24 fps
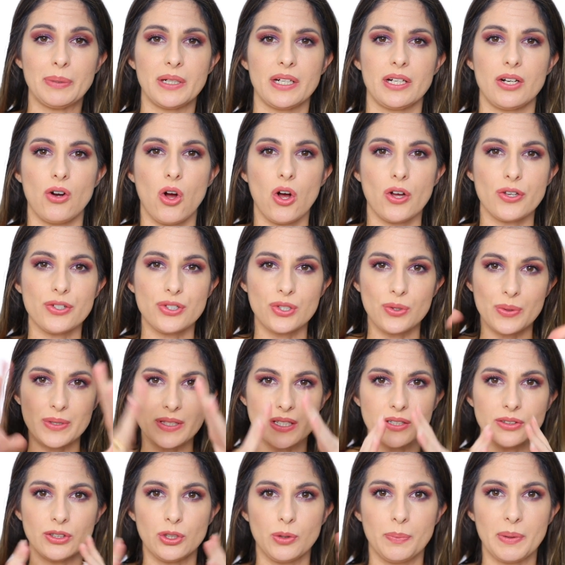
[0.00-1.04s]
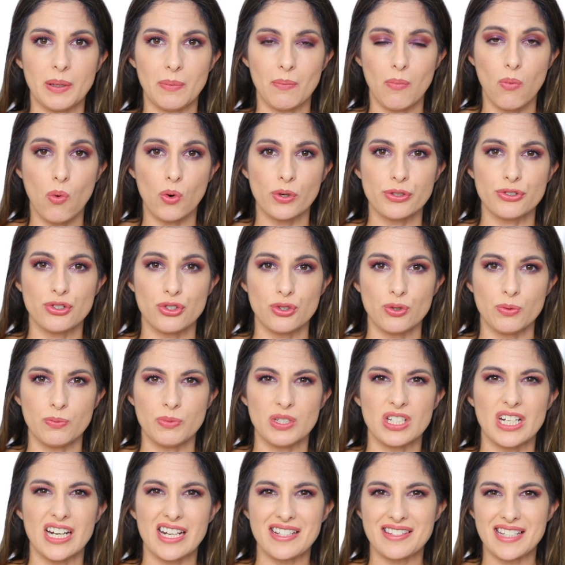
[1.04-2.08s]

but it also is a little bit more zoomed in.